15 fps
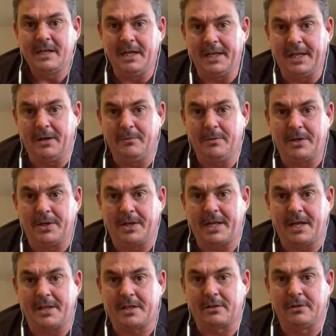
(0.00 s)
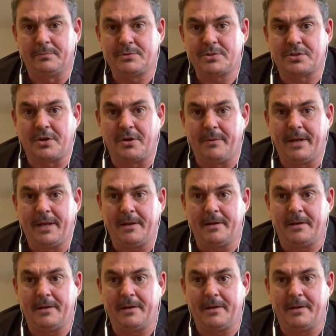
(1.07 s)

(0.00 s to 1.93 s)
and how we're going to get the clubs through it